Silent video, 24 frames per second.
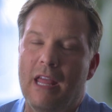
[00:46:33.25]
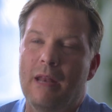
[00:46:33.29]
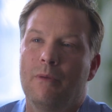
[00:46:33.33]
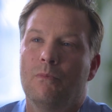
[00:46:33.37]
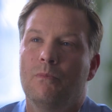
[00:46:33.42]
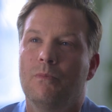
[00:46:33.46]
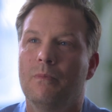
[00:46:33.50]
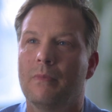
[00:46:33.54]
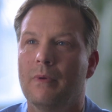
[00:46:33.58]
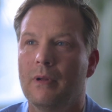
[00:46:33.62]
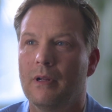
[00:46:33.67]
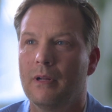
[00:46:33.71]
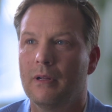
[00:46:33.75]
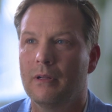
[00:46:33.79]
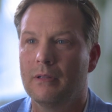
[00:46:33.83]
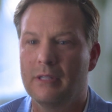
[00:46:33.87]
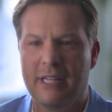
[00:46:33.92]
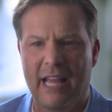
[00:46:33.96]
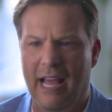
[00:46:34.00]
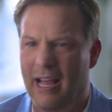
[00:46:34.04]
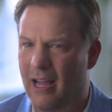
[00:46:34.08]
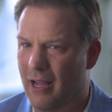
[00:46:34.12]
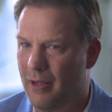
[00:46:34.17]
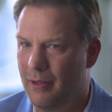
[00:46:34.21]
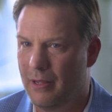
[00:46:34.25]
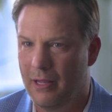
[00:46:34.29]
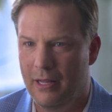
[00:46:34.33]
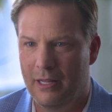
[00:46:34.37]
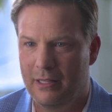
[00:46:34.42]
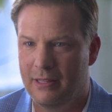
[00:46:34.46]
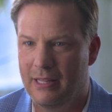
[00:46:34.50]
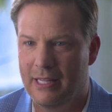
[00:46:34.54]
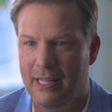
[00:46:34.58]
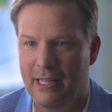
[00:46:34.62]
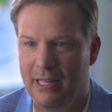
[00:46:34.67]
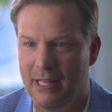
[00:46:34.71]
And yeah,
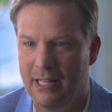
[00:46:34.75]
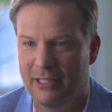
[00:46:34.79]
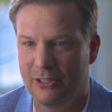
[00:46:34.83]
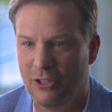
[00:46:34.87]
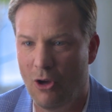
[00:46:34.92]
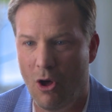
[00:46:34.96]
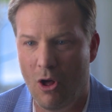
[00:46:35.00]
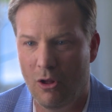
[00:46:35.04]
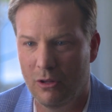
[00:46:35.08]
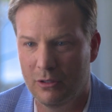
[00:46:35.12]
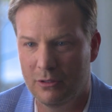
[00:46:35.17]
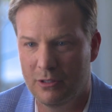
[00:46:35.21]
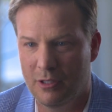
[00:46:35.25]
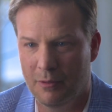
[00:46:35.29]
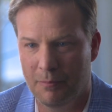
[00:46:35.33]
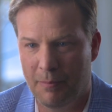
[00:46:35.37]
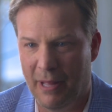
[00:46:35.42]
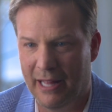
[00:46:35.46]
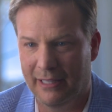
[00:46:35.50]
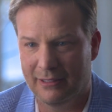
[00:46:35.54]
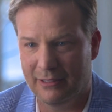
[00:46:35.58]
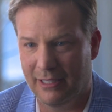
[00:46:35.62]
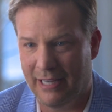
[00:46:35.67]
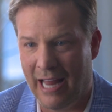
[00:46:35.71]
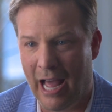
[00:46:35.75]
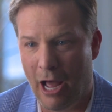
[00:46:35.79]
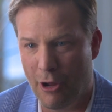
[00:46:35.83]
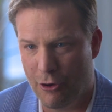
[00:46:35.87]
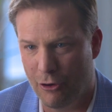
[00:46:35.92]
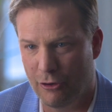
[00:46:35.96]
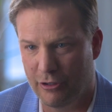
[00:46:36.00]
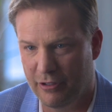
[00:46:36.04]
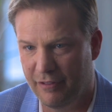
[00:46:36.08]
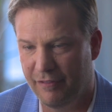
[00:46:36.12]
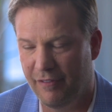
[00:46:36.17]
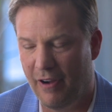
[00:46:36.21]
it all depends on how
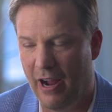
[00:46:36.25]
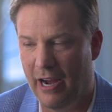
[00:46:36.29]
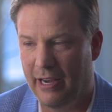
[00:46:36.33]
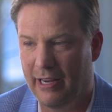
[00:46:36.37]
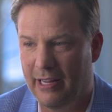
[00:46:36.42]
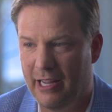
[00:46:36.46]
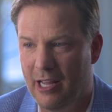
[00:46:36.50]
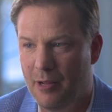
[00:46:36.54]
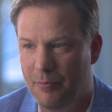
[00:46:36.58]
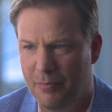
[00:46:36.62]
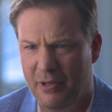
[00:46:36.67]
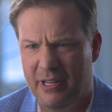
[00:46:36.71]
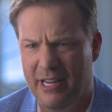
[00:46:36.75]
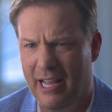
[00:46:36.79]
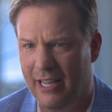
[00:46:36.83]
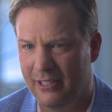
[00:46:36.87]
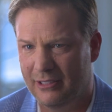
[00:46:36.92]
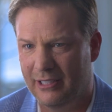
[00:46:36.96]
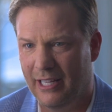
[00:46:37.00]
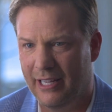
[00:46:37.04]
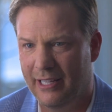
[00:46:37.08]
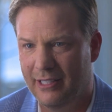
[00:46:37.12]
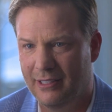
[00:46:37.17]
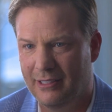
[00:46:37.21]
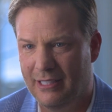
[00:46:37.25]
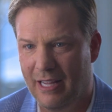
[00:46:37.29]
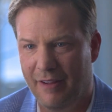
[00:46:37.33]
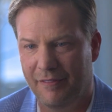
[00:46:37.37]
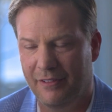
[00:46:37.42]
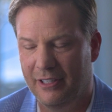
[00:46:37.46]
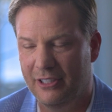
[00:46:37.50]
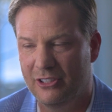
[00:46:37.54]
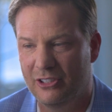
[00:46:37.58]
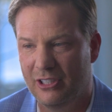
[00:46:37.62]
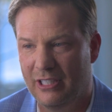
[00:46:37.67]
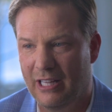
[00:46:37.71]
you're defining it. But yes, I can
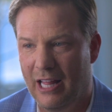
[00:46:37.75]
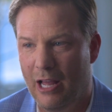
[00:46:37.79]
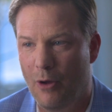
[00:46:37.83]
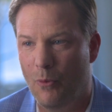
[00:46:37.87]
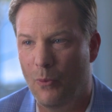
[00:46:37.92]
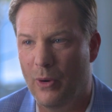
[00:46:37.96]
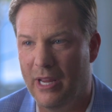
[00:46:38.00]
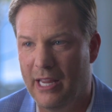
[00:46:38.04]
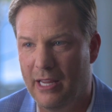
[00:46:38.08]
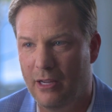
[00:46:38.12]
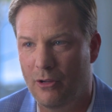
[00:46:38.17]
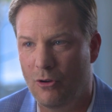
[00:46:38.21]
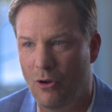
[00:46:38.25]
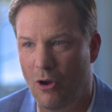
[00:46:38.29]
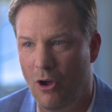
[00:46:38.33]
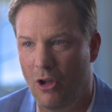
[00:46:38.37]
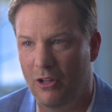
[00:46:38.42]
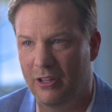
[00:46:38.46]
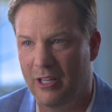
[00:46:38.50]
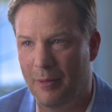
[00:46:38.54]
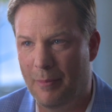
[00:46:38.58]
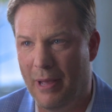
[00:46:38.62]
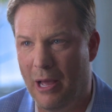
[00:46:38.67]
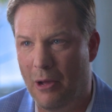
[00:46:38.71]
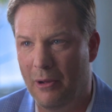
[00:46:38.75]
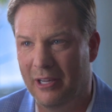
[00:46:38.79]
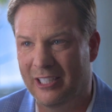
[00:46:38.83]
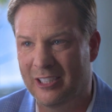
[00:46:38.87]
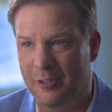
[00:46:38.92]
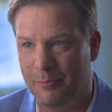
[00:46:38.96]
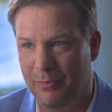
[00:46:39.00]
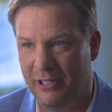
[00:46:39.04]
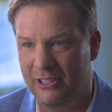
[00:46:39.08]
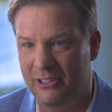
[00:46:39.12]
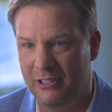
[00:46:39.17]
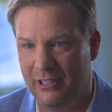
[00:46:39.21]
definitely see that. We call them out
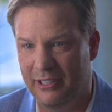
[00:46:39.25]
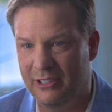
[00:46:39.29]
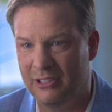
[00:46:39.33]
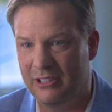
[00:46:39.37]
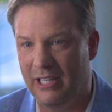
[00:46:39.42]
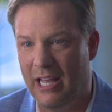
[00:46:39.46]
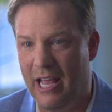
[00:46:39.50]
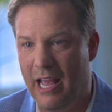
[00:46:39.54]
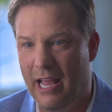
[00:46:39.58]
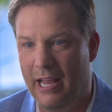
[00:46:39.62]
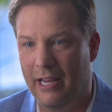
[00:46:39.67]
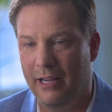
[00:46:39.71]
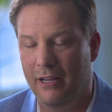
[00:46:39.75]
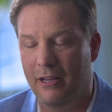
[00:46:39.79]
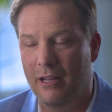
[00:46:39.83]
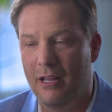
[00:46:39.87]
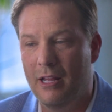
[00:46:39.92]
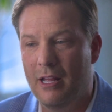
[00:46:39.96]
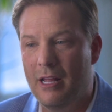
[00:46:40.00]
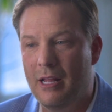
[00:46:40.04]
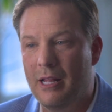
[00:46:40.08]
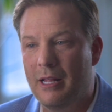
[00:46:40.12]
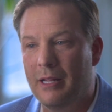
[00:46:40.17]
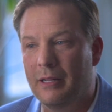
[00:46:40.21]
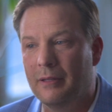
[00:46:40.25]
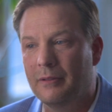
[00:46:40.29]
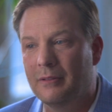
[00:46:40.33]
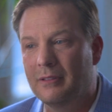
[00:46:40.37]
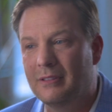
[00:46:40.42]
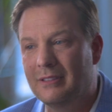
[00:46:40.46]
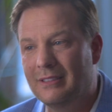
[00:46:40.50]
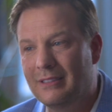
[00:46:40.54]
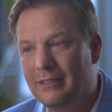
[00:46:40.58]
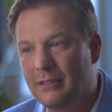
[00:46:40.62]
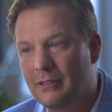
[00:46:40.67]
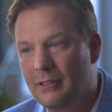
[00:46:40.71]
explicitly saying
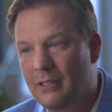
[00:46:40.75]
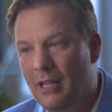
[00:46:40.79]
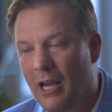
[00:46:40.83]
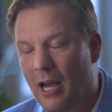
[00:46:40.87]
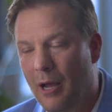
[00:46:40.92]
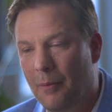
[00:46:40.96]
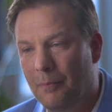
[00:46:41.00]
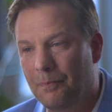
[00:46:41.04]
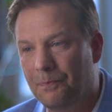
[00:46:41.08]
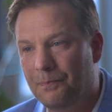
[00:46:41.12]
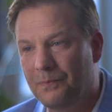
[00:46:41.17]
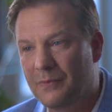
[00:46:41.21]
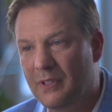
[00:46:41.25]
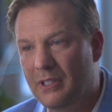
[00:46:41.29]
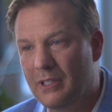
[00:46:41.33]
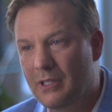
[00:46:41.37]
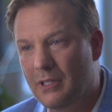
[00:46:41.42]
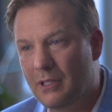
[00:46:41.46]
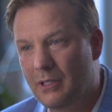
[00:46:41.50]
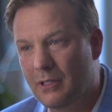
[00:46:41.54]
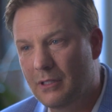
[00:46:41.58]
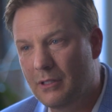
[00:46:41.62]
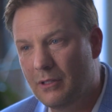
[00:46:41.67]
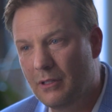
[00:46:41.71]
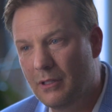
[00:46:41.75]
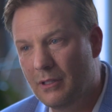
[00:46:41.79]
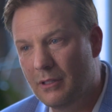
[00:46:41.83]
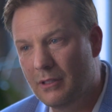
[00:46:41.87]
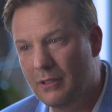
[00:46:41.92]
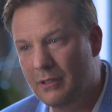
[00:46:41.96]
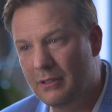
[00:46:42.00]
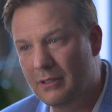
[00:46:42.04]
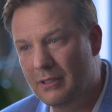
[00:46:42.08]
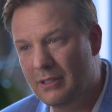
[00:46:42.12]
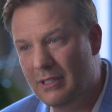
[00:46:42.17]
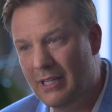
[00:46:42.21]

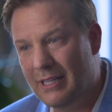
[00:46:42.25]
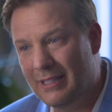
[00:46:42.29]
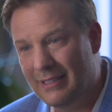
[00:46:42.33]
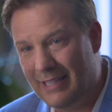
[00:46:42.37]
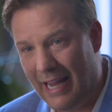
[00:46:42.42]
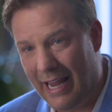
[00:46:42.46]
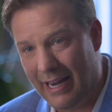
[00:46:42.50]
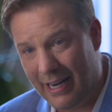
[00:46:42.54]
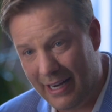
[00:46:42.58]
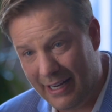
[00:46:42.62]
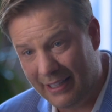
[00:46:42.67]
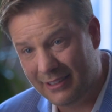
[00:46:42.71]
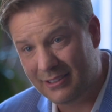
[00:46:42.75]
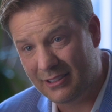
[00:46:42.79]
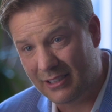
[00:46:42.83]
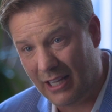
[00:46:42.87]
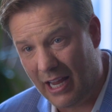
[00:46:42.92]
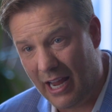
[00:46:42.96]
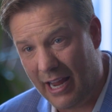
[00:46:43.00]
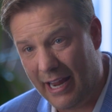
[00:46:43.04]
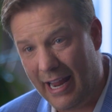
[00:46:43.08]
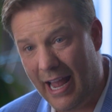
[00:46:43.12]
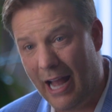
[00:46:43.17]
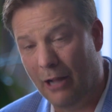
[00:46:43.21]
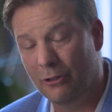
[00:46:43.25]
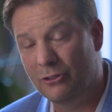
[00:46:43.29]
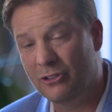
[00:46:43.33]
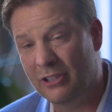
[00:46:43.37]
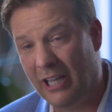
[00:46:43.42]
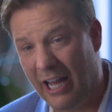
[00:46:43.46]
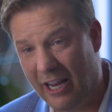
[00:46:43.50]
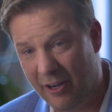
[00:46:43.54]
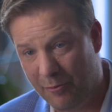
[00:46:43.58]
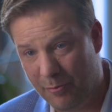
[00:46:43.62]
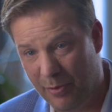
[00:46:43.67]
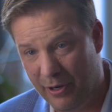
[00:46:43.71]
data and insight
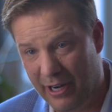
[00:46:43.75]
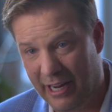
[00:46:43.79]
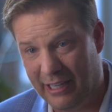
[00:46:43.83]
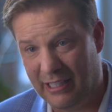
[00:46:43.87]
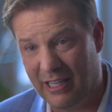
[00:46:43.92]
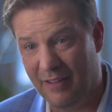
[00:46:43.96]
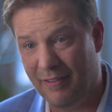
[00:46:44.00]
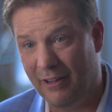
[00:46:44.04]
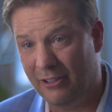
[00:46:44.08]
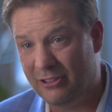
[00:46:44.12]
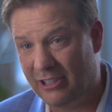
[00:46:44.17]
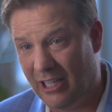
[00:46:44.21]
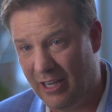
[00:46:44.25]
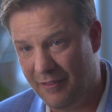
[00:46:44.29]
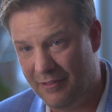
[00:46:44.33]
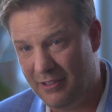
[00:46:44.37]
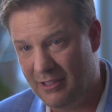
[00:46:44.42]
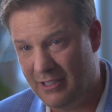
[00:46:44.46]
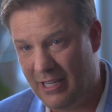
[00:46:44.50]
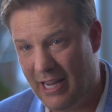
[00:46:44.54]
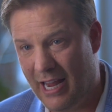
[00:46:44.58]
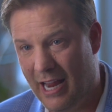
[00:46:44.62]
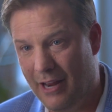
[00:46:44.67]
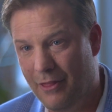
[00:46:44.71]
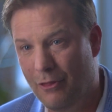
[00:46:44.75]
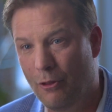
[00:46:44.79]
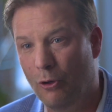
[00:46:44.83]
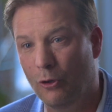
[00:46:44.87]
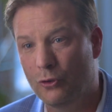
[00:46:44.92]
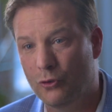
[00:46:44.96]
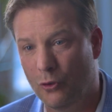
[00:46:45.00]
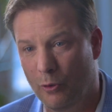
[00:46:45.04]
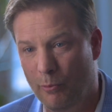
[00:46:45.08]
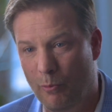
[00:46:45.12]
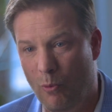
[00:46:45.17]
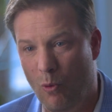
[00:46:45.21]
outside of predictive, outside of intent,
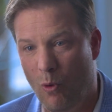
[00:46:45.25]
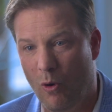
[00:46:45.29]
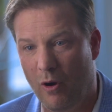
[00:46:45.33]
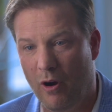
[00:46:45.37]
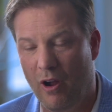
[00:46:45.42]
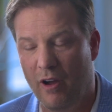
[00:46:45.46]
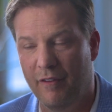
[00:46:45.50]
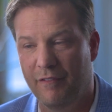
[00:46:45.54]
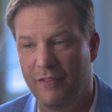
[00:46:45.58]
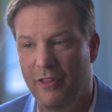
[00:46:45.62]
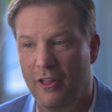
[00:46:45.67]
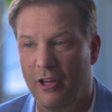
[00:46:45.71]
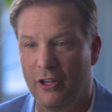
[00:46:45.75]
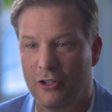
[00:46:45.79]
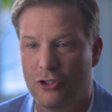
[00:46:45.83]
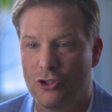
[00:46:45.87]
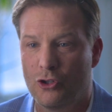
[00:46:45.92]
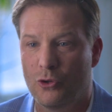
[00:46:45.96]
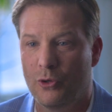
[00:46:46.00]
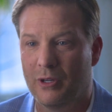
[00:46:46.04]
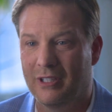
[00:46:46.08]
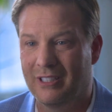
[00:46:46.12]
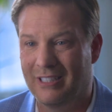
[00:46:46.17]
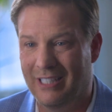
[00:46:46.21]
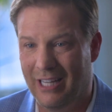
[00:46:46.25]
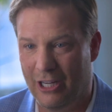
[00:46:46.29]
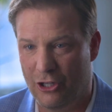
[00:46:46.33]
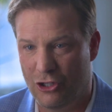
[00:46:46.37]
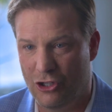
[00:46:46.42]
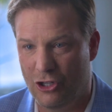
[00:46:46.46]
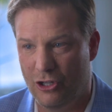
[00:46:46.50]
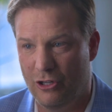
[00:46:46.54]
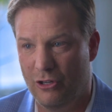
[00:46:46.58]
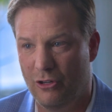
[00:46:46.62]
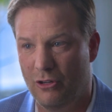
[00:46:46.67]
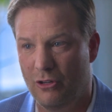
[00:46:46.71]
those are more of the
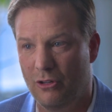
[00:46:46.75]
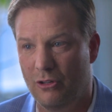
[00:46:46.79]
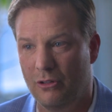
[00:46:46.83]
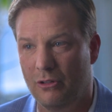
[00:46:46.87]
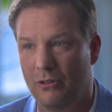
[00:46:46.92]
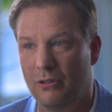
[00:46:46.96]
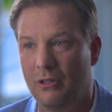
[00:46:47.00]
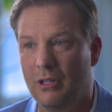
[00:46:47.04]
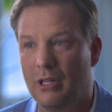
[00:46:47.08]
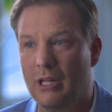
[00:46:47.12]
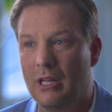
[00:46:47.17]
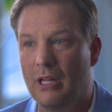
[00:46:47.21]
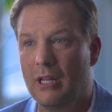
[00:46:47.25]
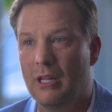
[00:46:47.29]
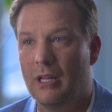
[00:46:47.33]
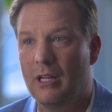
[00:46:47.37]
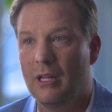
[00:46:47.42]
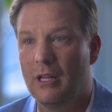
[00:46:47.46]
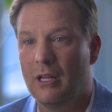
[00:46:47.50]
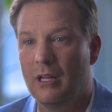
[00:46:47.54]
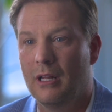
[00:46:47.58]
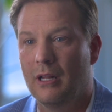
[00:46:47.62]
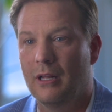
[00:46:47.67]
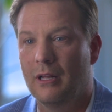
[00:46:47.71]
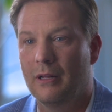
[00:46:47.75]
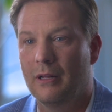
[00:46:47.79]
traditional. Like